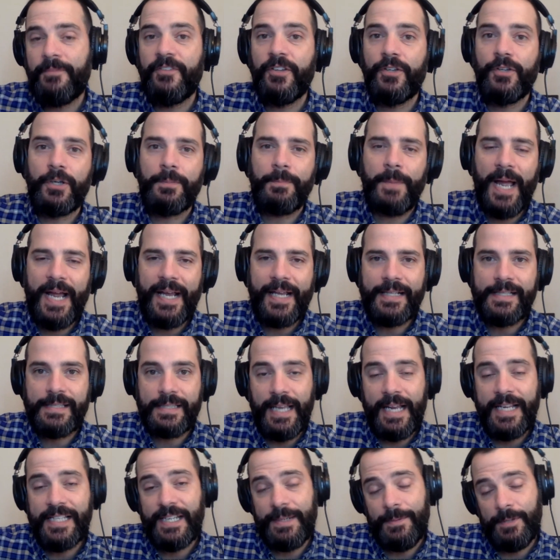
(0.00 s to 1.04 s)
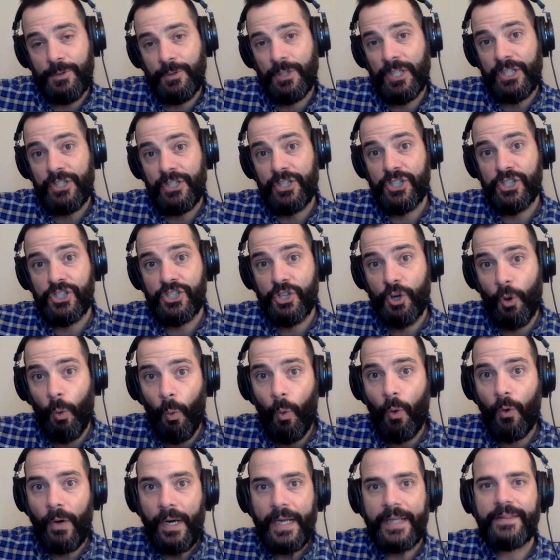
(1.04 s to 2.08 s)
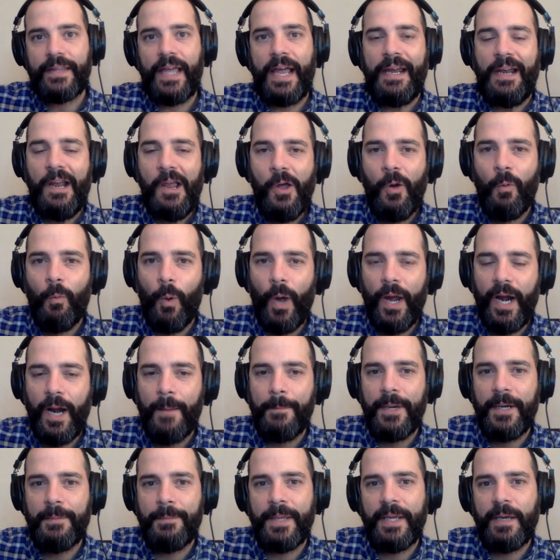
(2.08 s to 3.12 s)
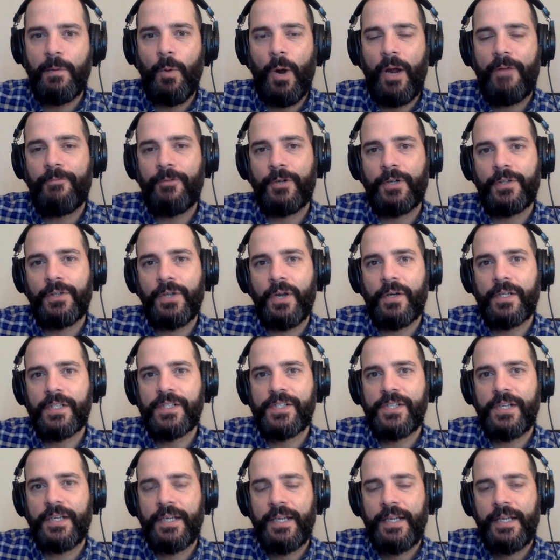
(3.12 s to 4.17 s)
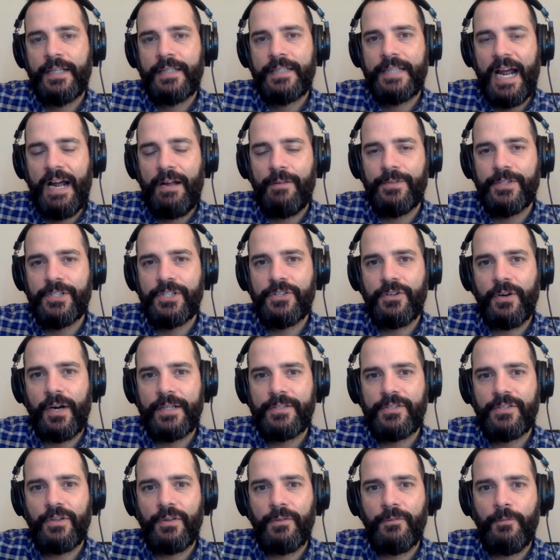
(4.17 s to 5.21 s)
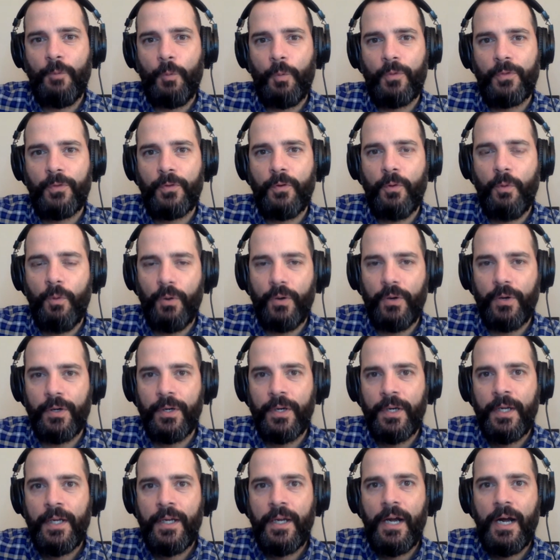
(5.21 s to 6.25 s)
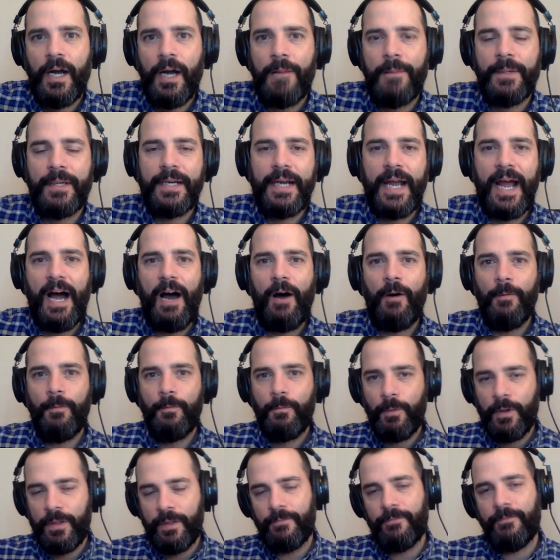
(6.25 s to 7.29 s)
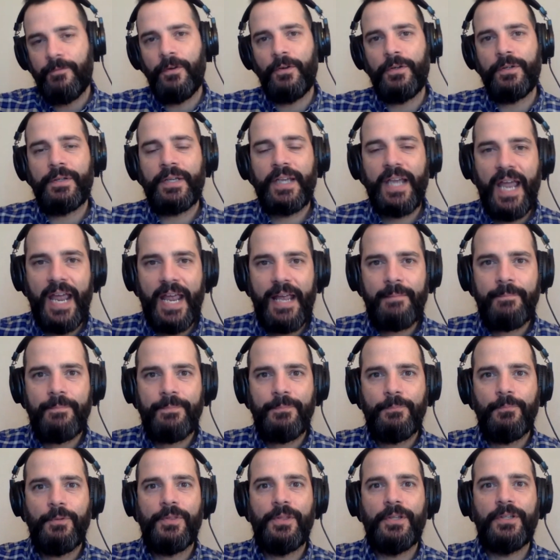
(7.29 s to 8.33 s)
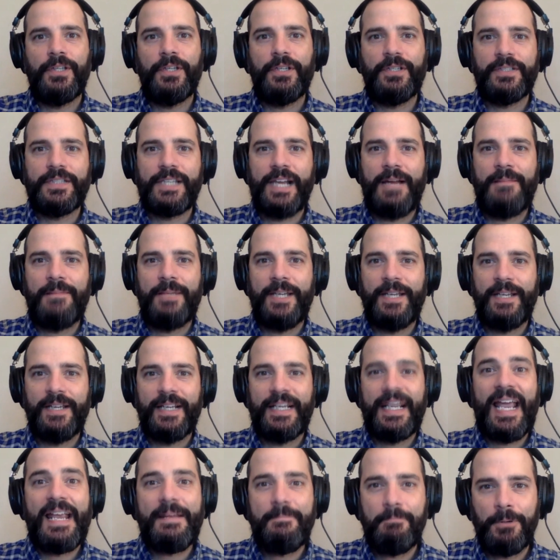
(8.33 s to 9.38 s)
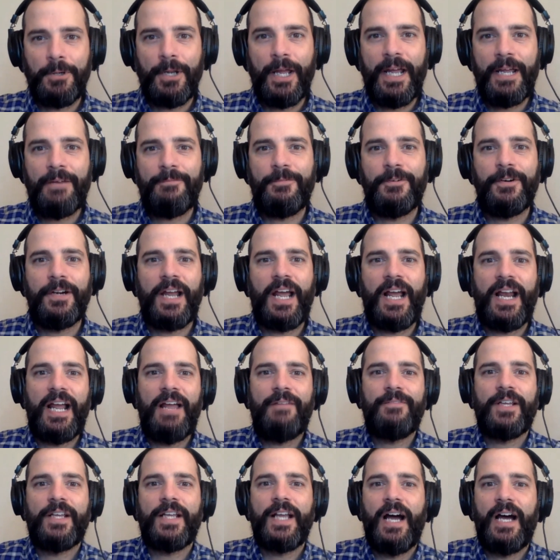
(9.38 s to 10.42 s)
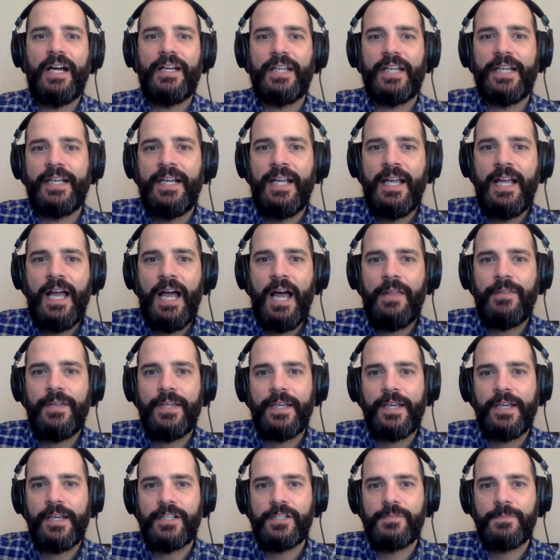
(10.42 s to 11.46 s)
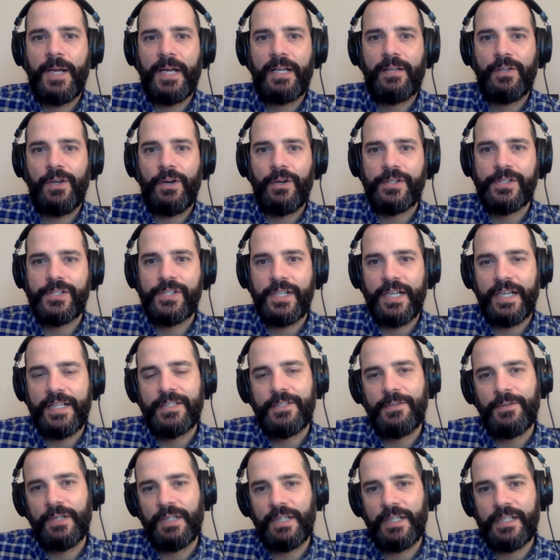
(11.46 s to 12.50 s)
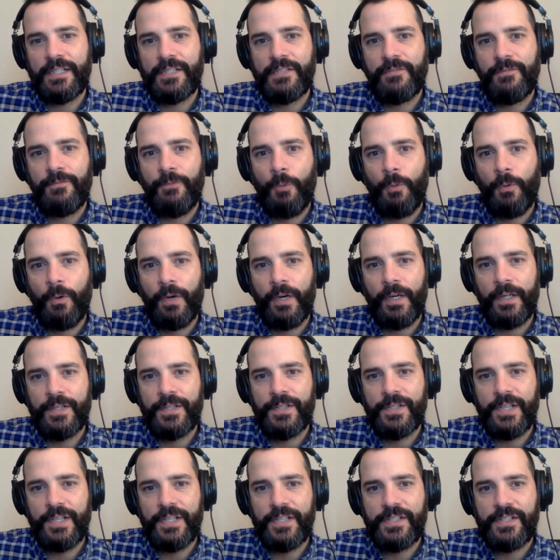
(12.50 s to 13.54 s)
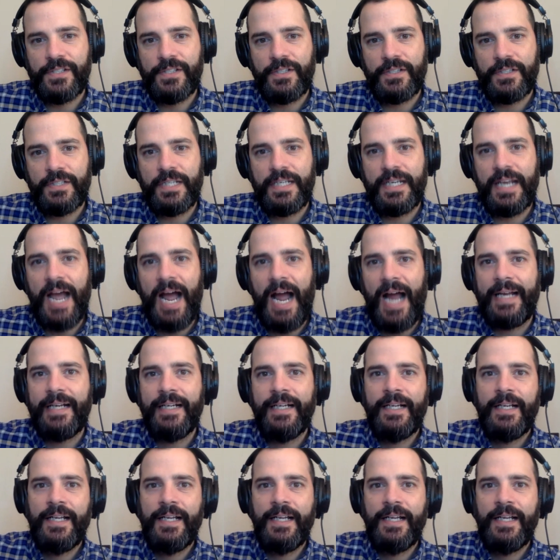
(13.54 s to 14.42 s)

If you look back at his last game, he's really just scoring that went up in a big way for Clarkson down the stretch in the fourth quarter. But now with a full game, with a little time to game plan for not having Conley, I think you expect Clarkson to get to at least 4 assists to 9.